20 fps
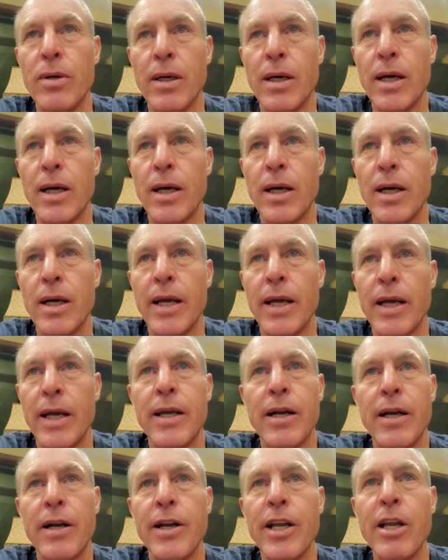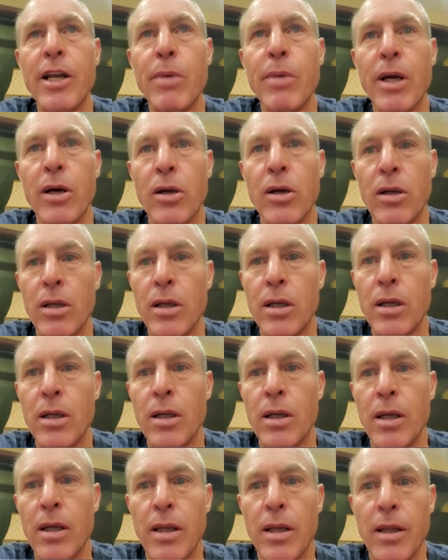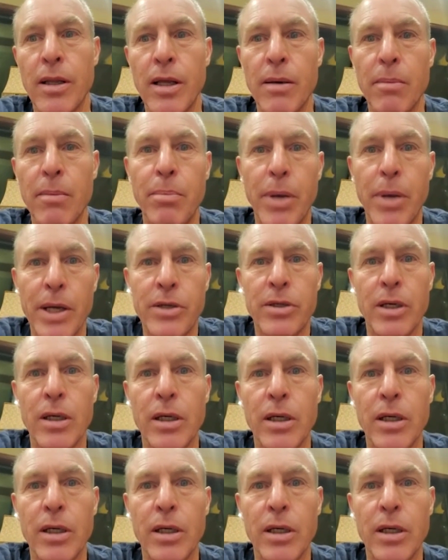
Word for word: I get an email that basically